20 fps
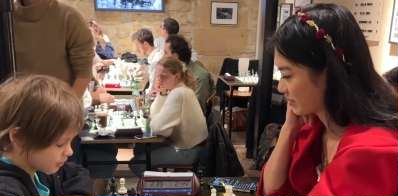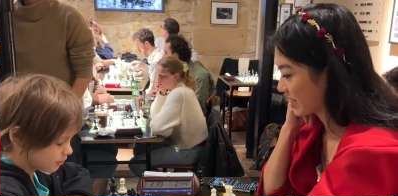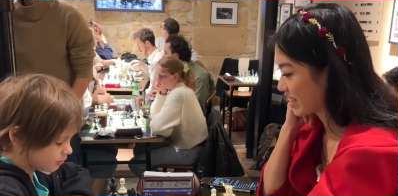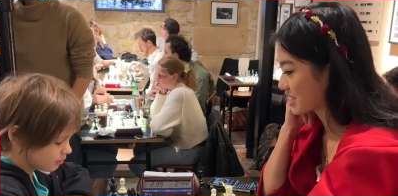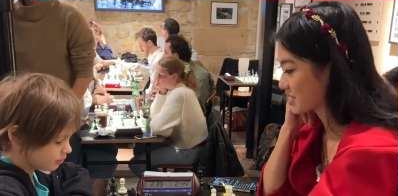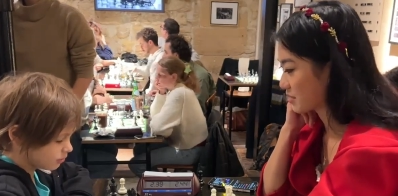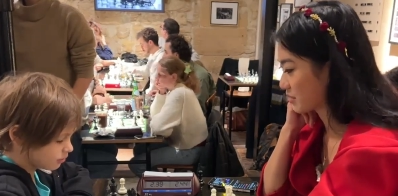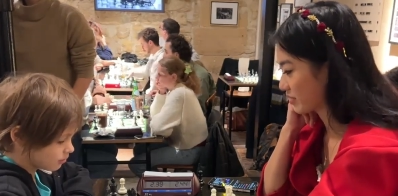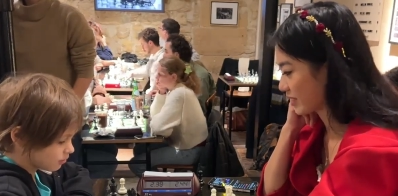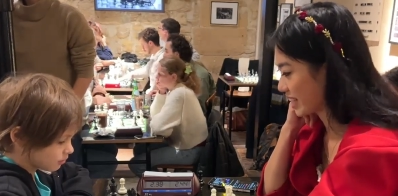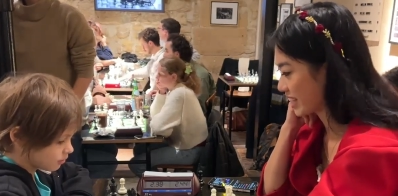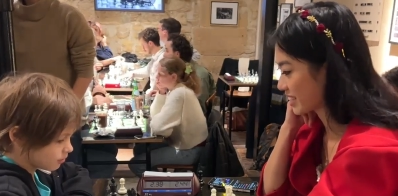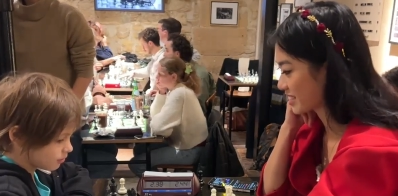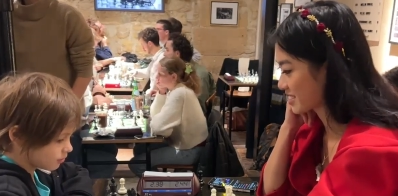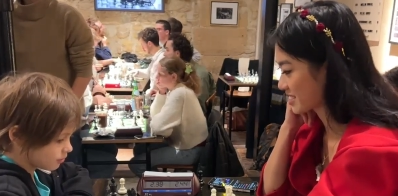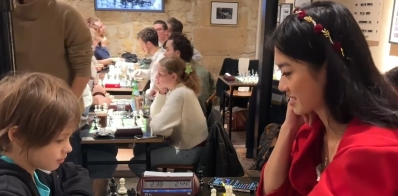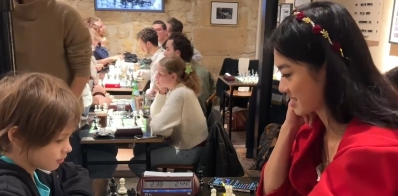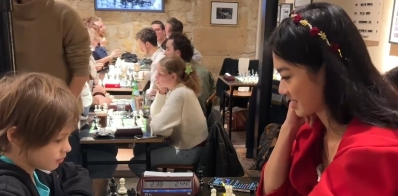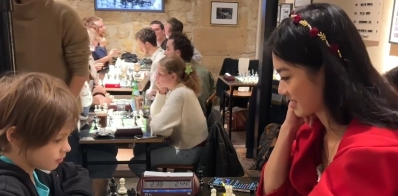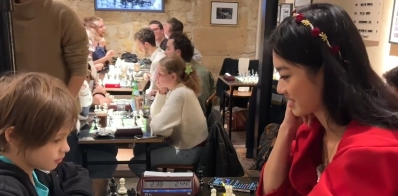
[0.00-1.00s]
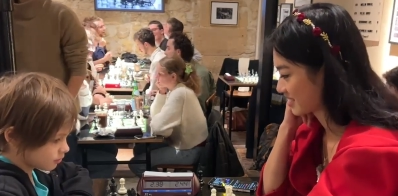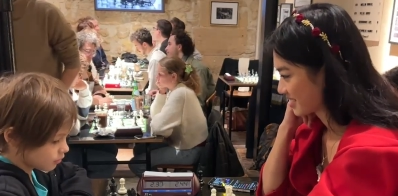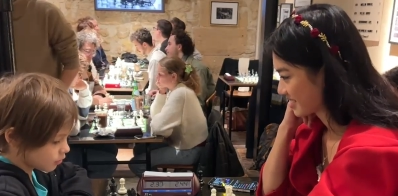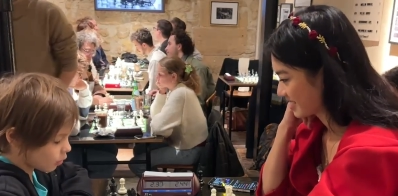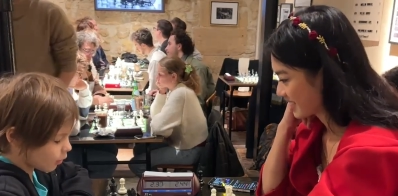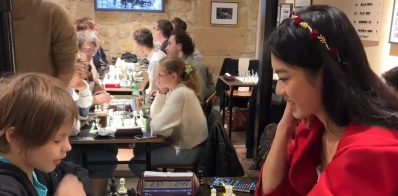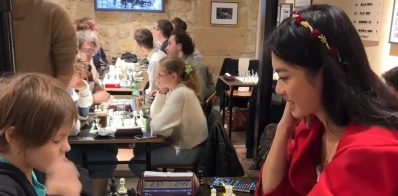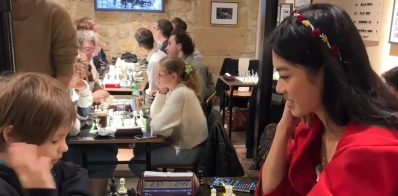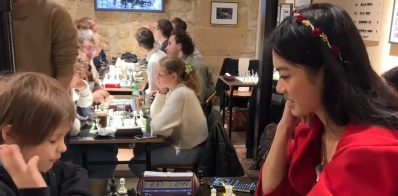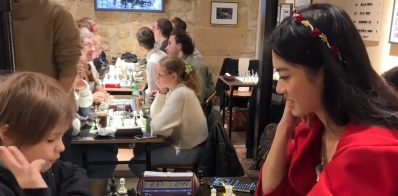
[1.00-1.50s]
Speaker 1: That's a flex. No,
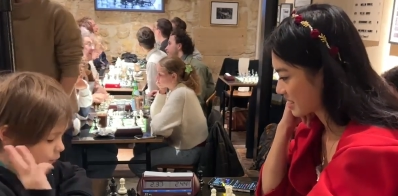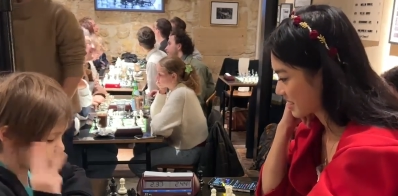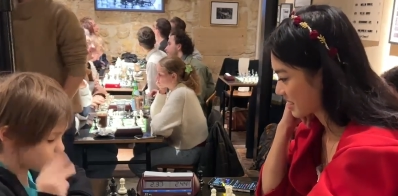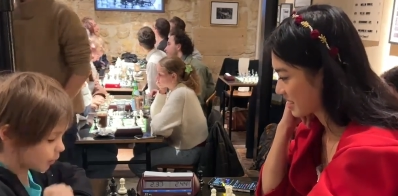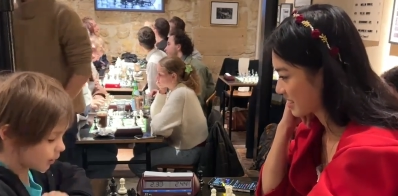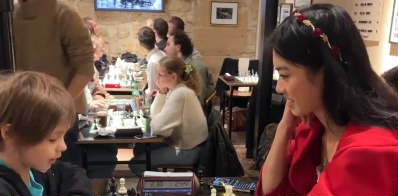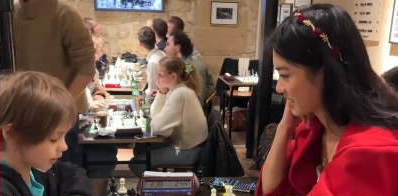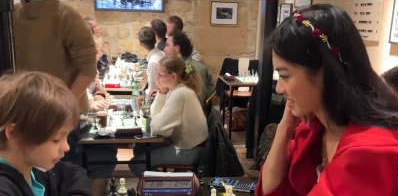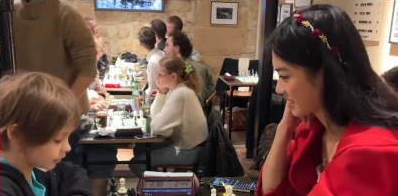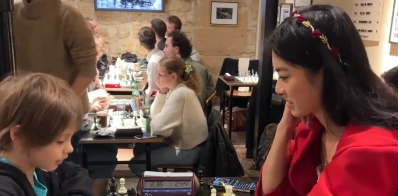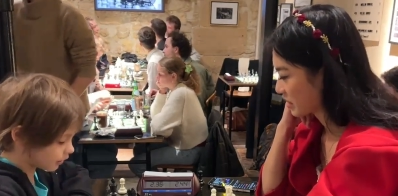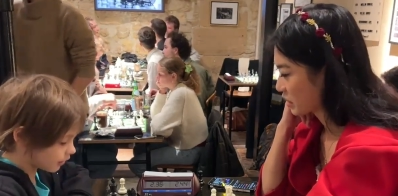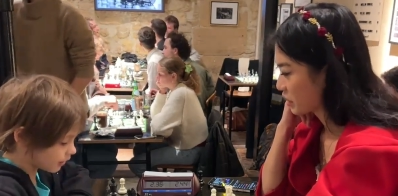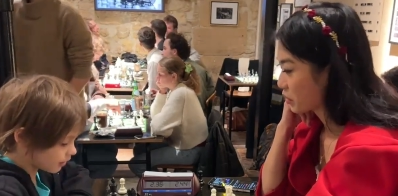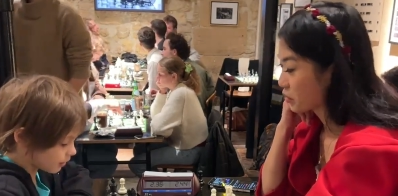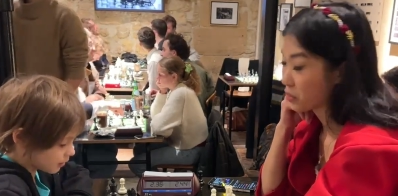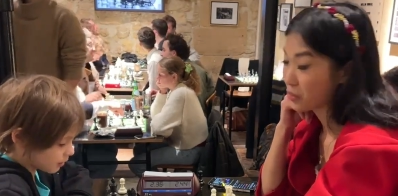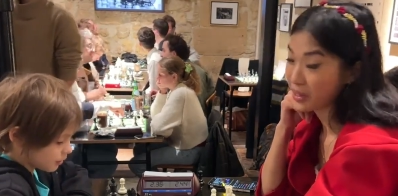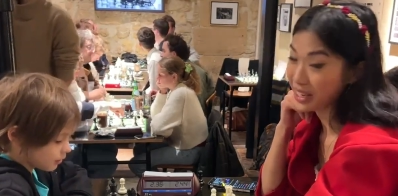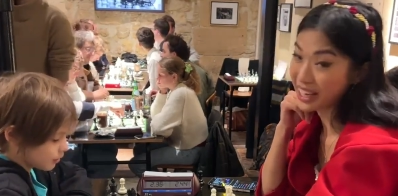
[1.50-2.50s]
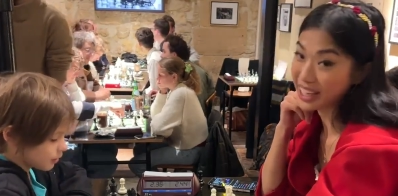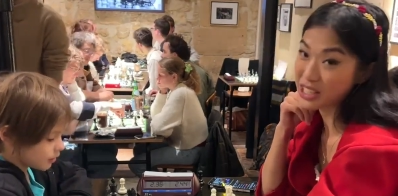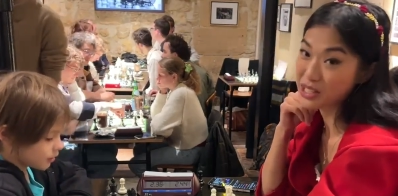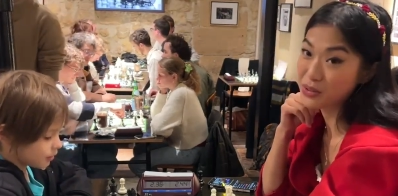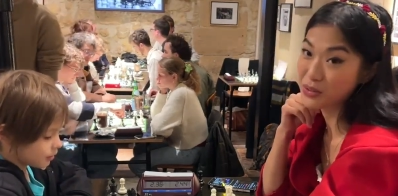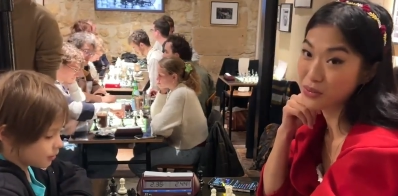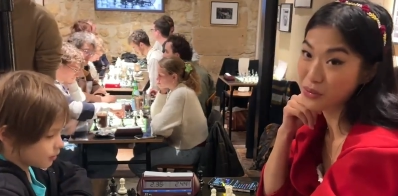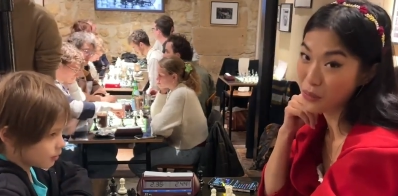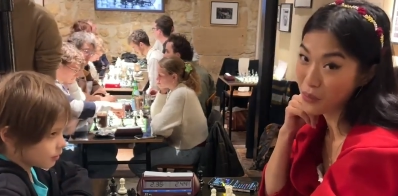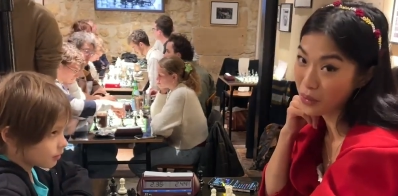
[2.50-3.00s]
I have four actually. He has
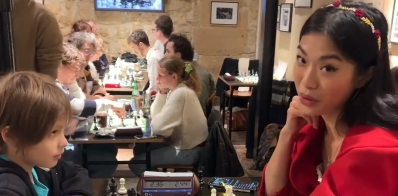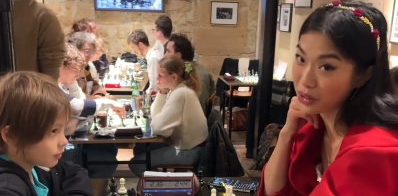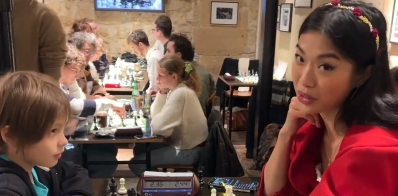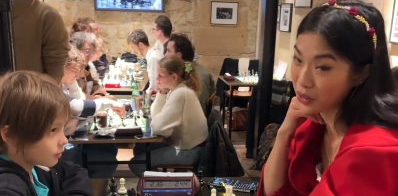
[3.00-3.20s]
four